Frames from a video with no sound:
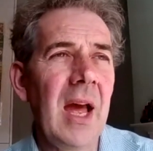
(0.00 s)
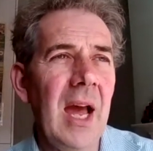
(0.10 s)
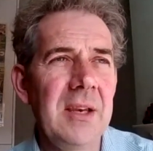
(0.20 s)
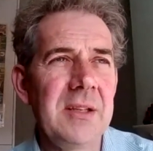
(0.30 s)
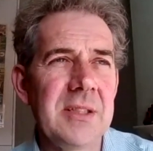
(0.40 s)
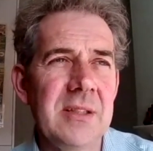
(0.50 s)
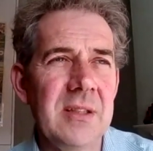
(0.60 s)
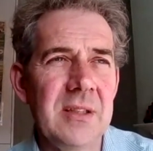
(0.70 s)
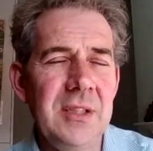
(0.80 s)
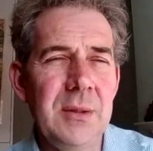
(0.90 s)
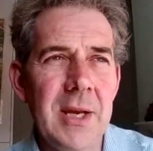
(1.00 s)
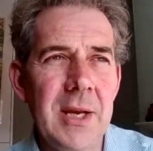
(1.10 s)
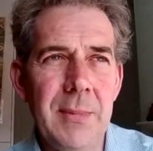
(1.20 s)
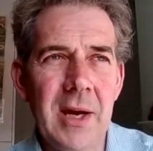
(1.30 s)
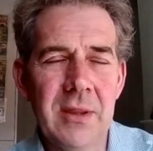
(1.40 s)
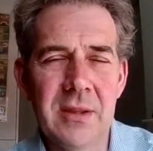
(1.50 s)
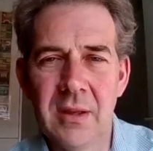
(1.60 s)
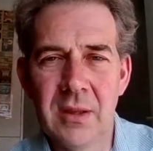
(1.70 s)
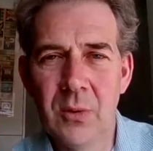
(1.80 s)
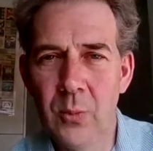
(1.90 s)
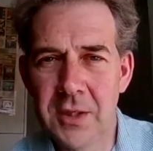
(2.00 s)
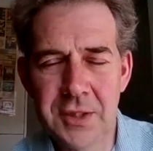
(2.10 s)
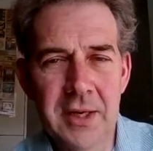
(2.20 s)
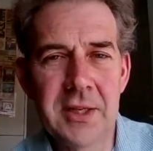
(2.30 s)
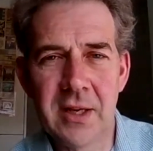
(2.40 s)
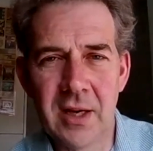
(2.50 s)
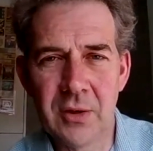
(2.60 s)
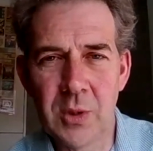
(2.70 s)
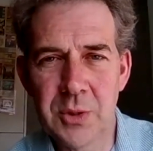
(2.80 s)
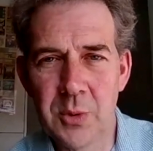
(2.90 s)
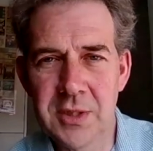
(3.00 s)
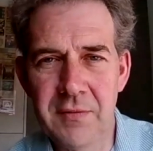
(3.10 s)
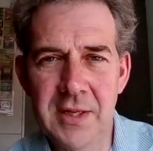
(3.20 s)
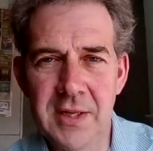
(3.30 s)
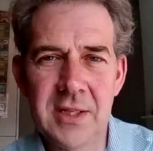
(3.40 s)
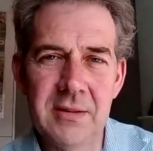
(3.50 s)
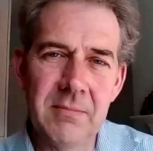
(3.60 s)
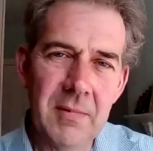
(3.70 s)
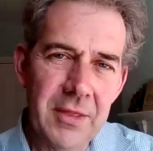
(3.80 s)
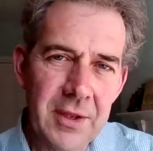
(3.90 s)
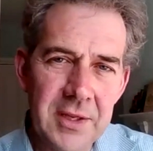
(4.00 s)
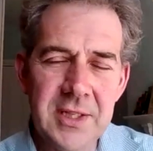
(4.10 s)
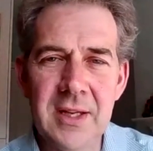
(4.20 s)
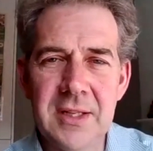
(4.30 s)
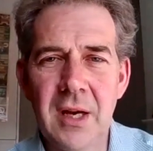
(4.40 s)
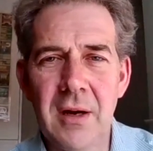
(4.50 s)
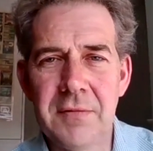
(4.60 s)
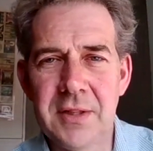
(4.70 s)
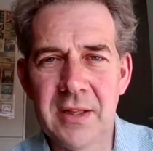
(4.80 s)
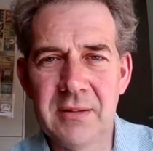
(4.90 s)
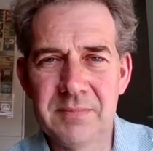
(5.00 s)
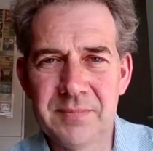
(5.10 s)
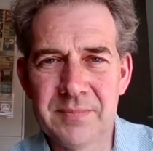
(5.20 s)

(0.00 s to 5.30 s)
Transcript: and the debate about the word genocide, which was invented 30 years after